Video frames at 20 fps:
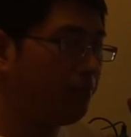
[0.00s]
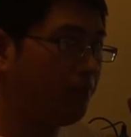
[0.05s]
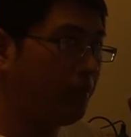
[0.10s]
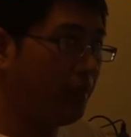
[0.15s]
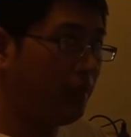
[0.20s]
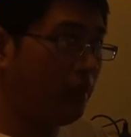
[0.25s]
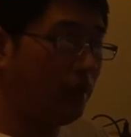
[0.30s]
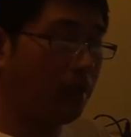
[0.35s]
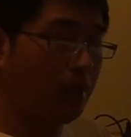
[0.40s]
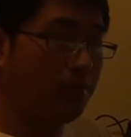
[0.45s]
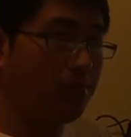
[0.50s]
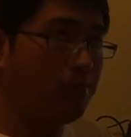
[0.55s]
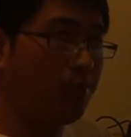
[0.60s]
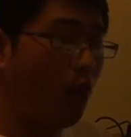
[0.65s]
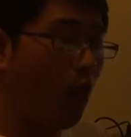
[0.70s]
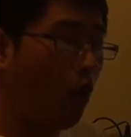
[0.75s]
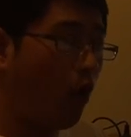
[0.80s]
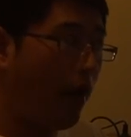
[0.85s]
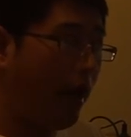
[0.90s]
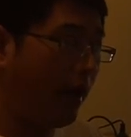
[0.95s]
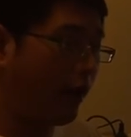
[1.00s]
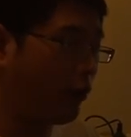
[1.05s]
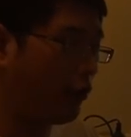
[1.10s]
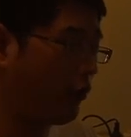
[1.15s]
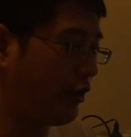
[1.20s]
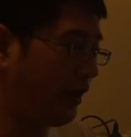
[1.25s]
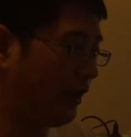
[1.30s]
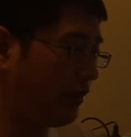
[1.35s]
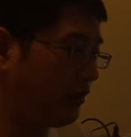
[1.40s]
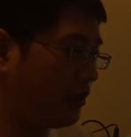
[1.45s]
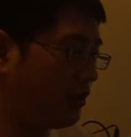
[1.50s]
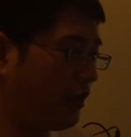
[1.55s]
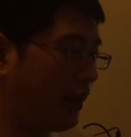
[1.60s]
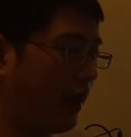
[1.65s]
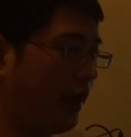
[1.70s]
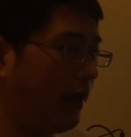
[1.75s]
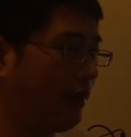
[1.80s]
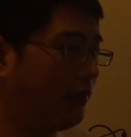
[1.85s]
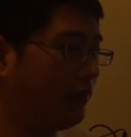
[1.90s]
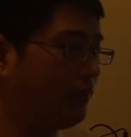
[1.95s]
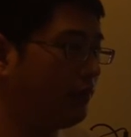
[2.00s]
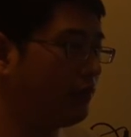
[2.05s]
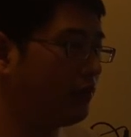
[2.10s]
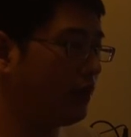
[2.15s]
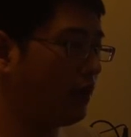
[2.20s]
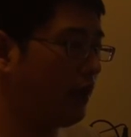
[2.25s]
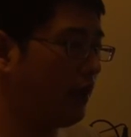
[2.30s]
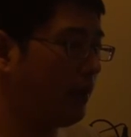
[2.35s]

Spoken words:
be more accurate and